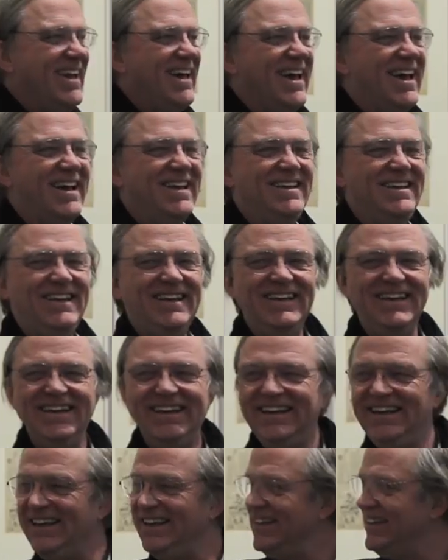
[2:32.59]
and he,
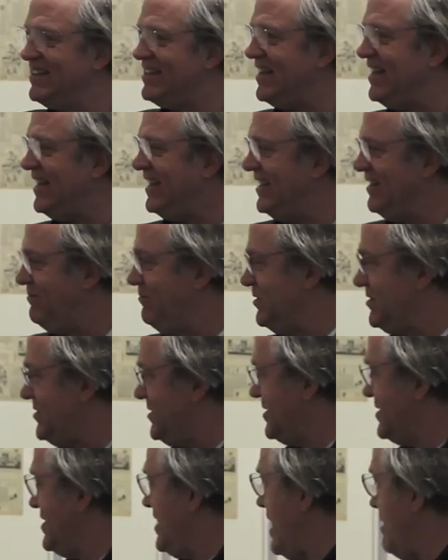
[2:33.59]
he is, was
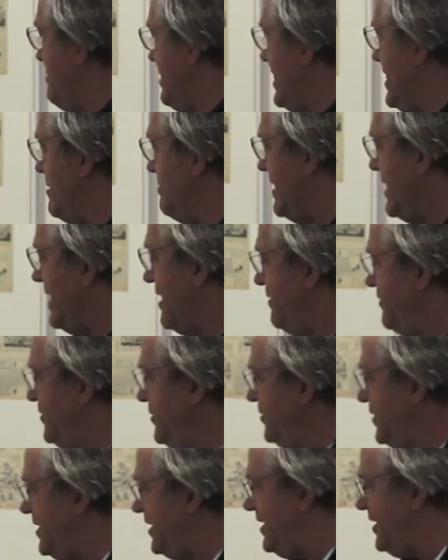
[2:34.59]
just commenting about how, if you
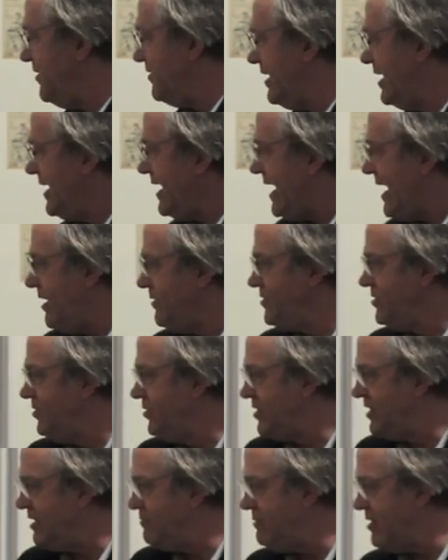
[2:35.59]
look at here, how to
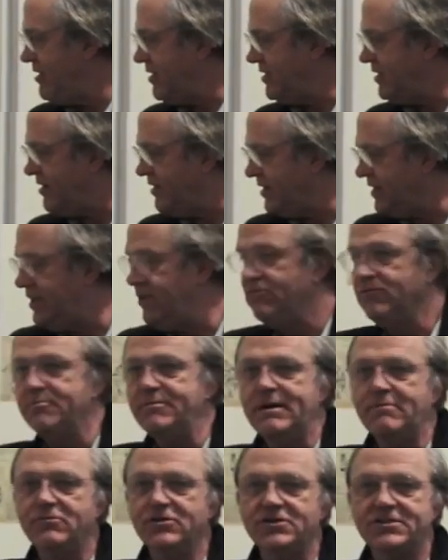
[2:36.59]
look at American art, he
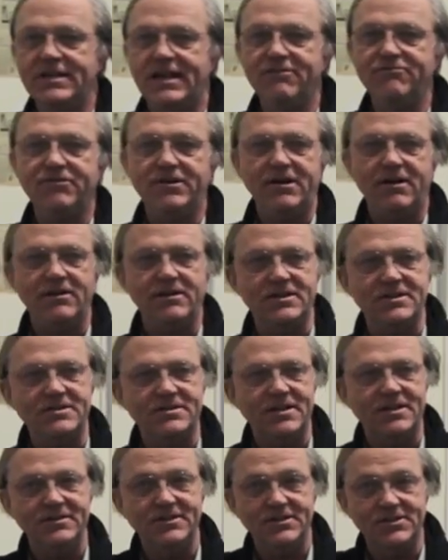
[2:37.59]
remembers every
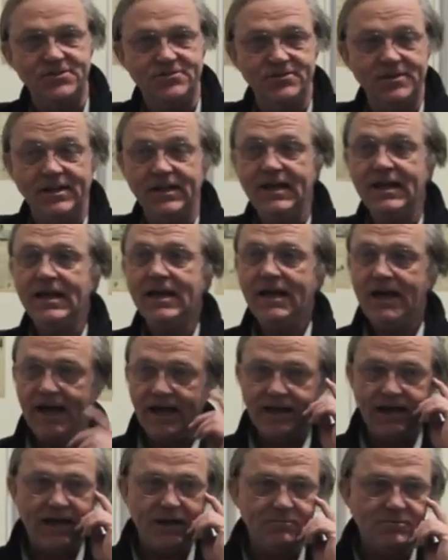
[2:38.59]
artist on this tree.
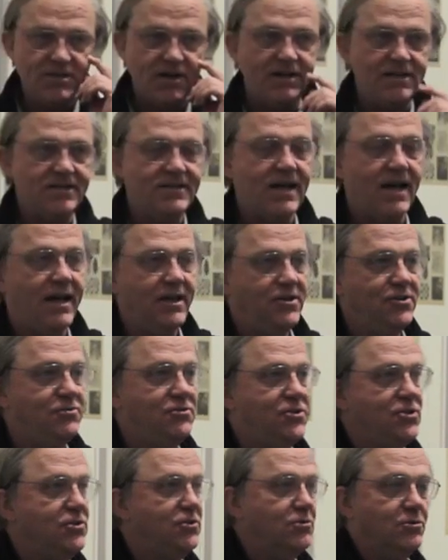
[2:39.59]
I, am sorry to say, I do
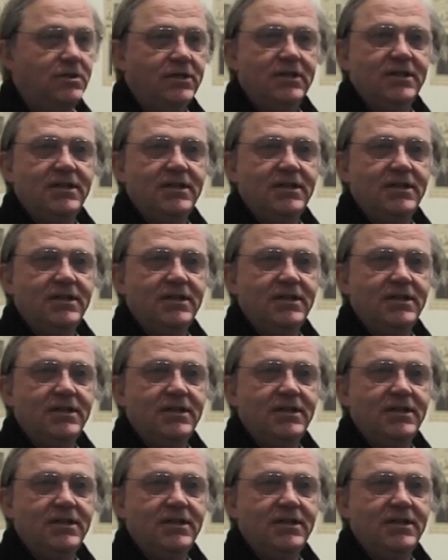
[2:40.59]
too.